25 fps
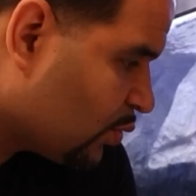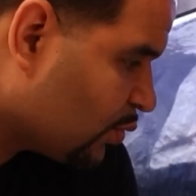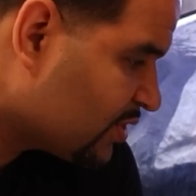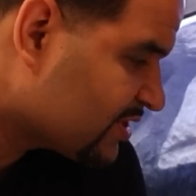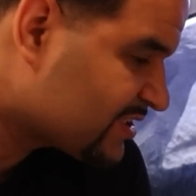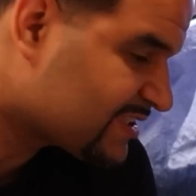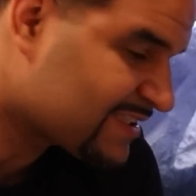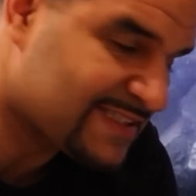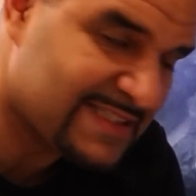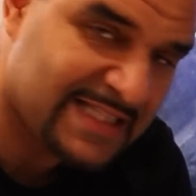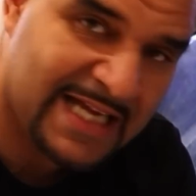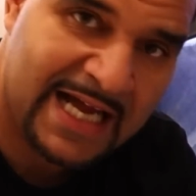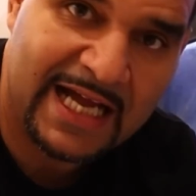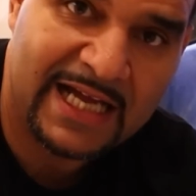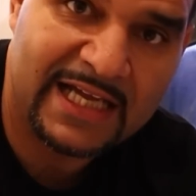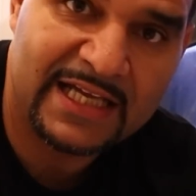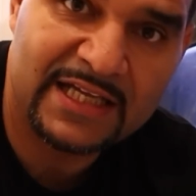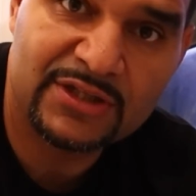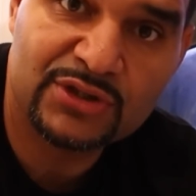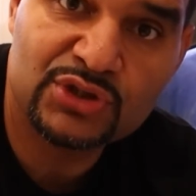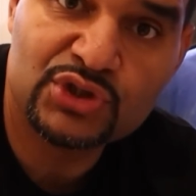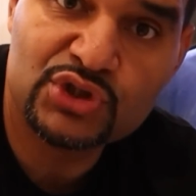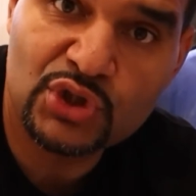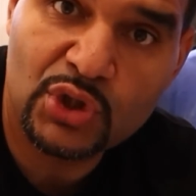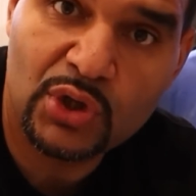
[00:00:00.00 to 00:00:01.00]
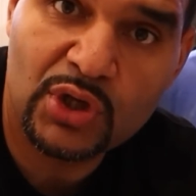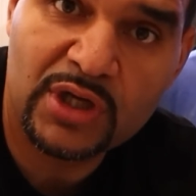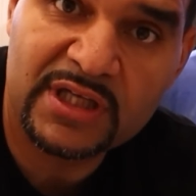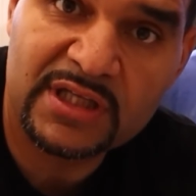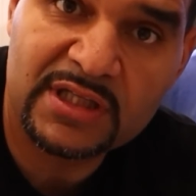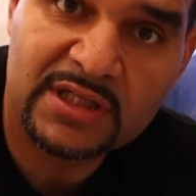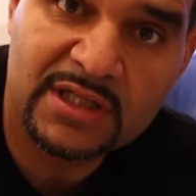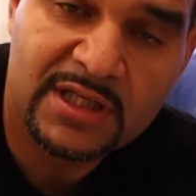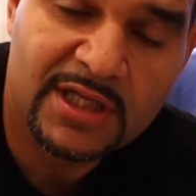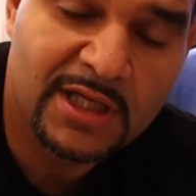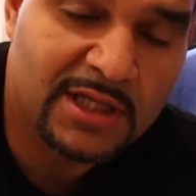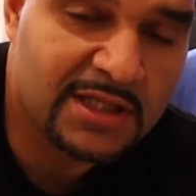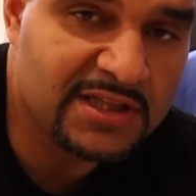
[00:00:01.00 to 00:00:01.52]
who is not
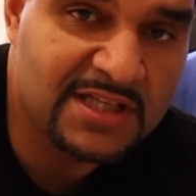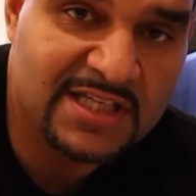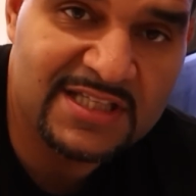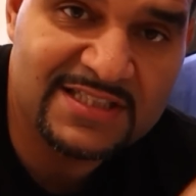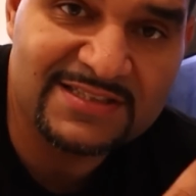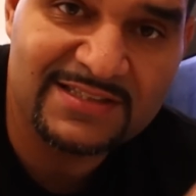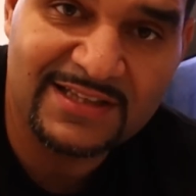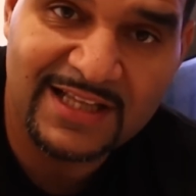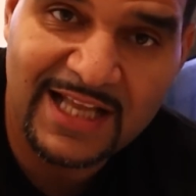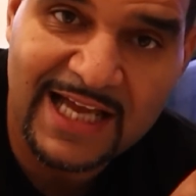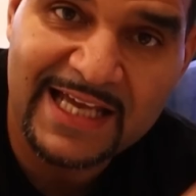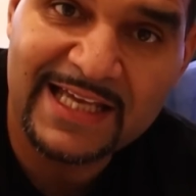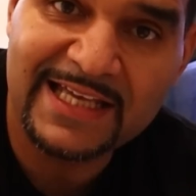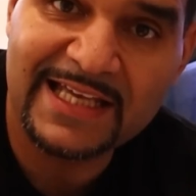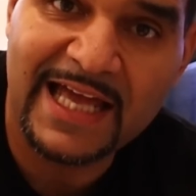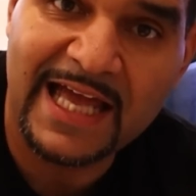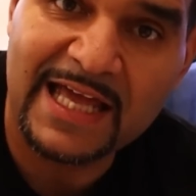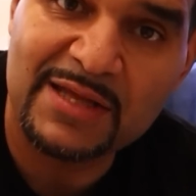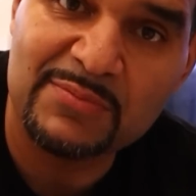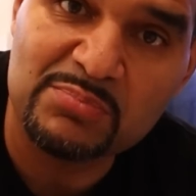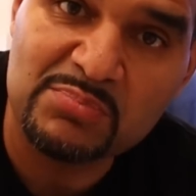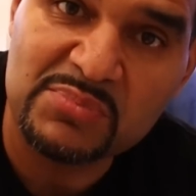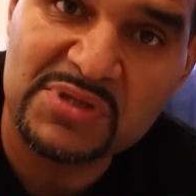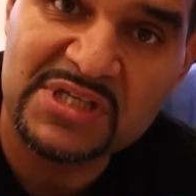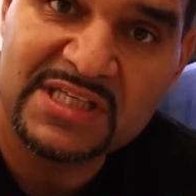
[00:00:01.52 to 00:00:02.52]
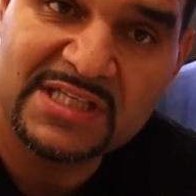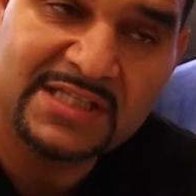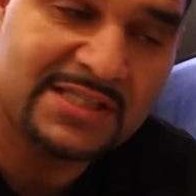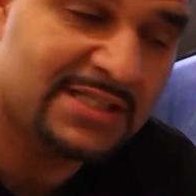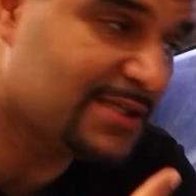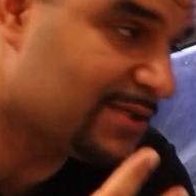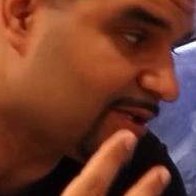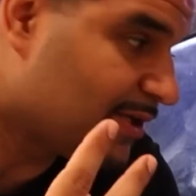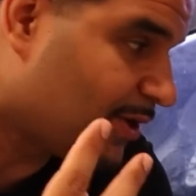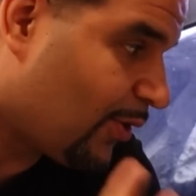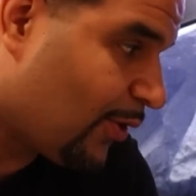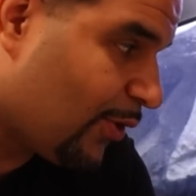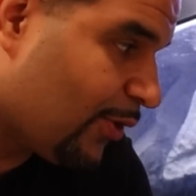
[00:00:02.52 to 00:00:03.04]
enjoying this light and
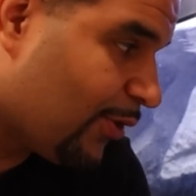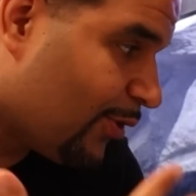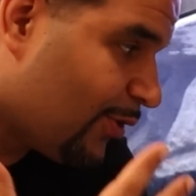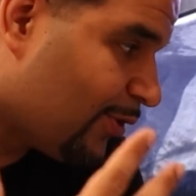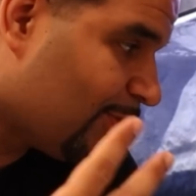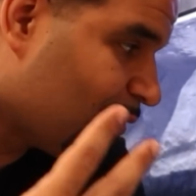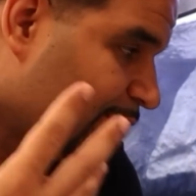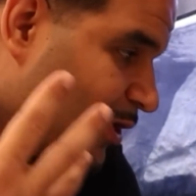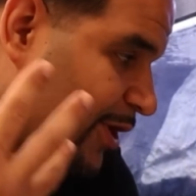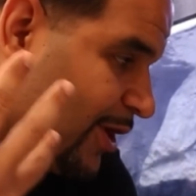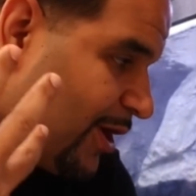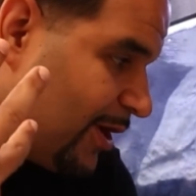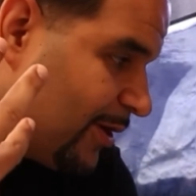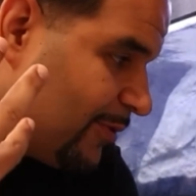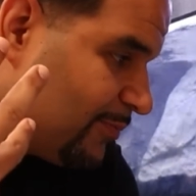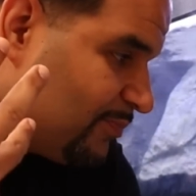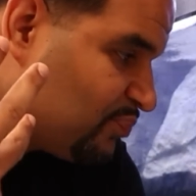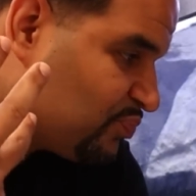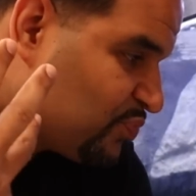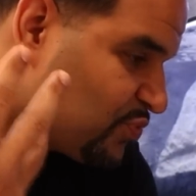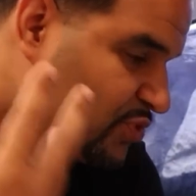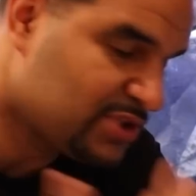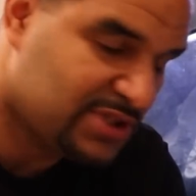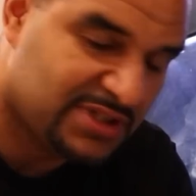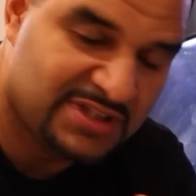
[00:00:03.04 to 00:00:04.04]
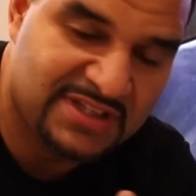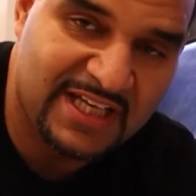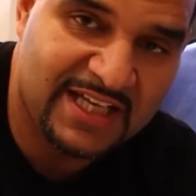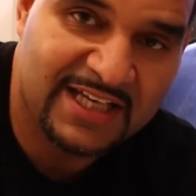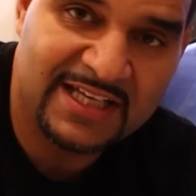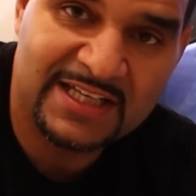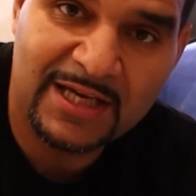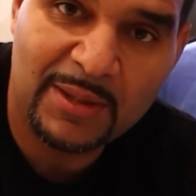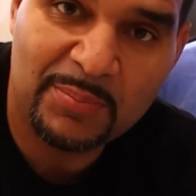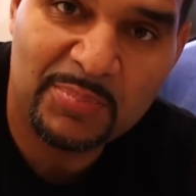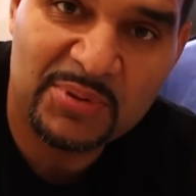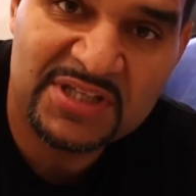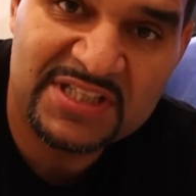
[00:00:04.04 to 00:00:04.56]
me all
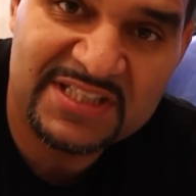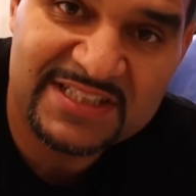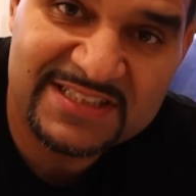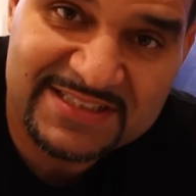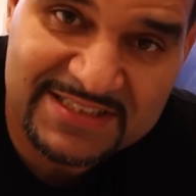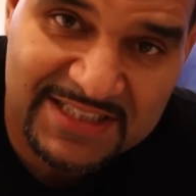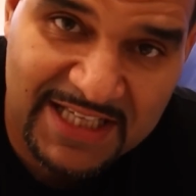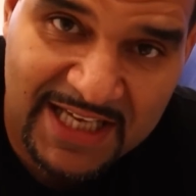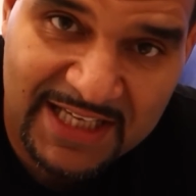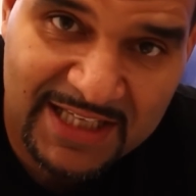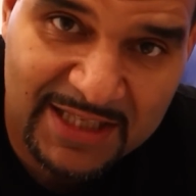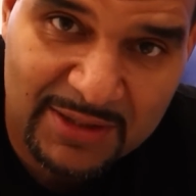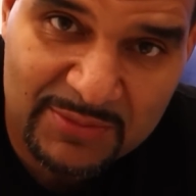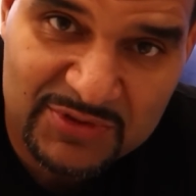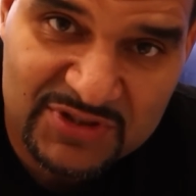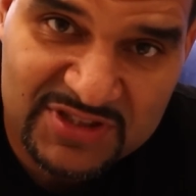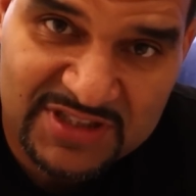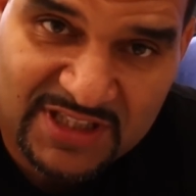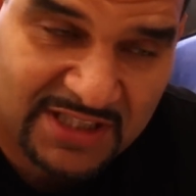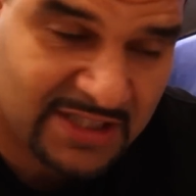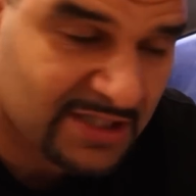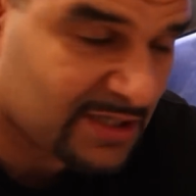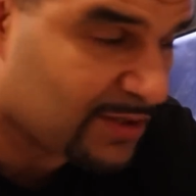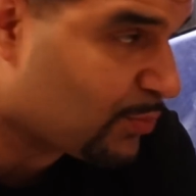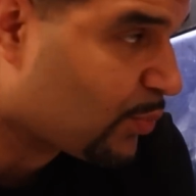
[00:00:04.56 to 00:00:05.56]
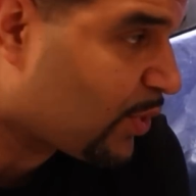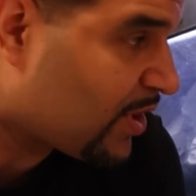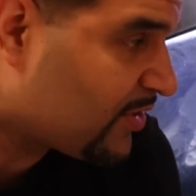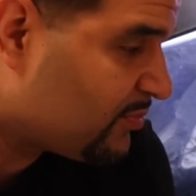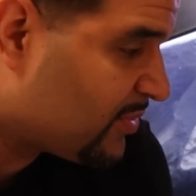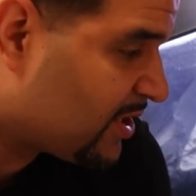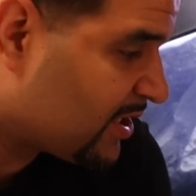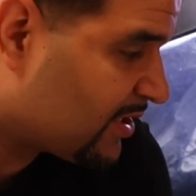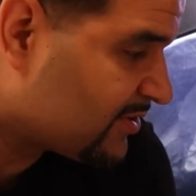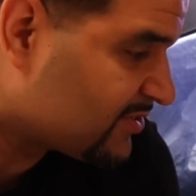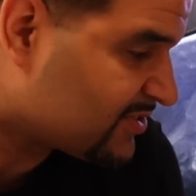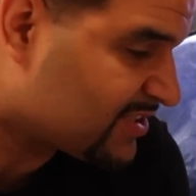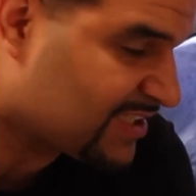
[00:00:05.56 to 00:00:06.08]
digging up in his tank and setting up wave
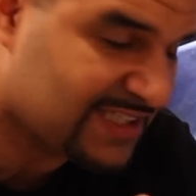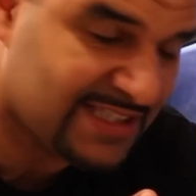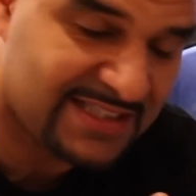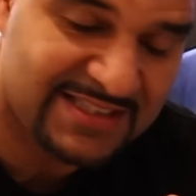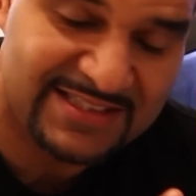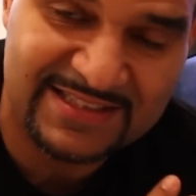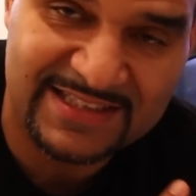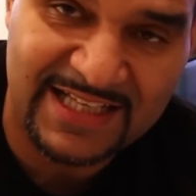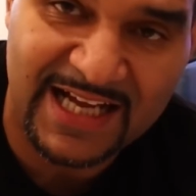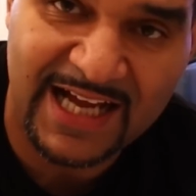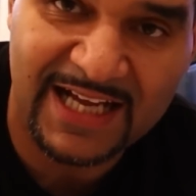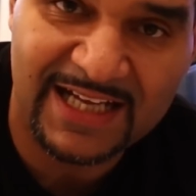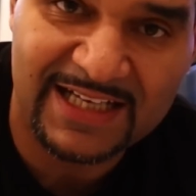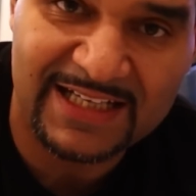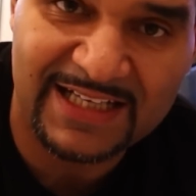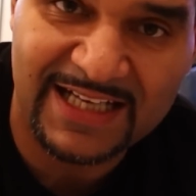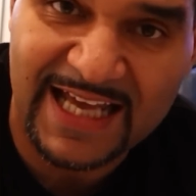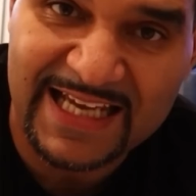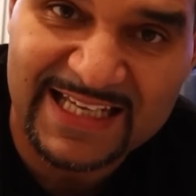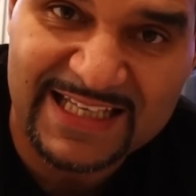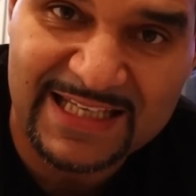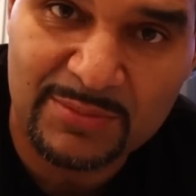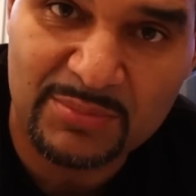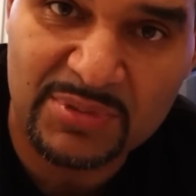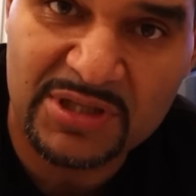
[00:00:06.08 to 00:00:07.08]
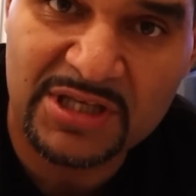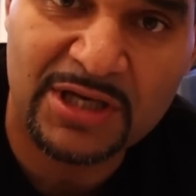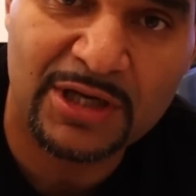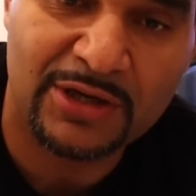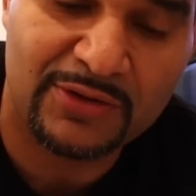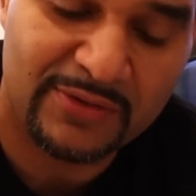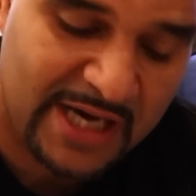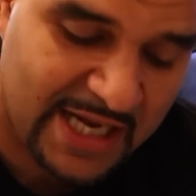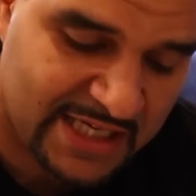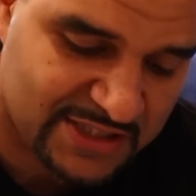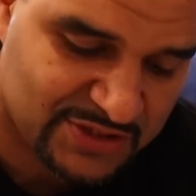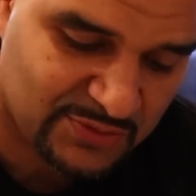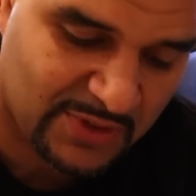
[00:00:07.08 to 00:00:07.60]
makers. He's not liking being
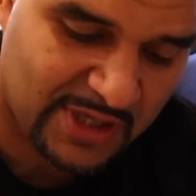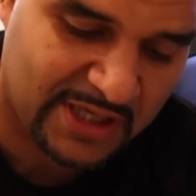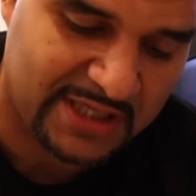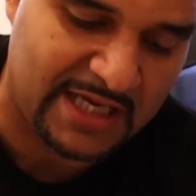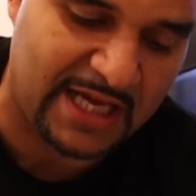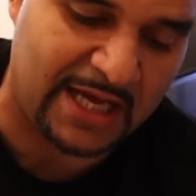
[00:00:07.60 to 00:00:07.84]
harassed right